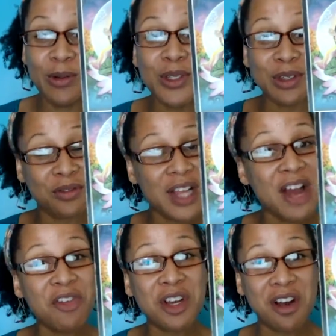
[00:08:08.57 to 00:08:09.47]
So the
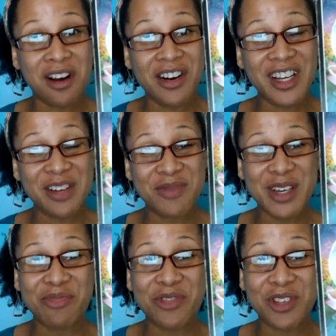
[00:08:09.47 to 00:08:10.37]
flowering card comes
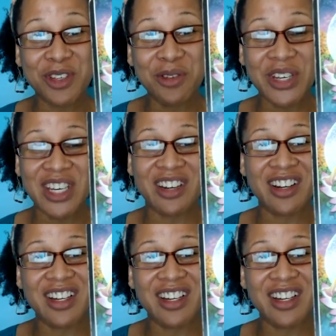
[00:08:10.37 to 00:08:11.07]
up for you here,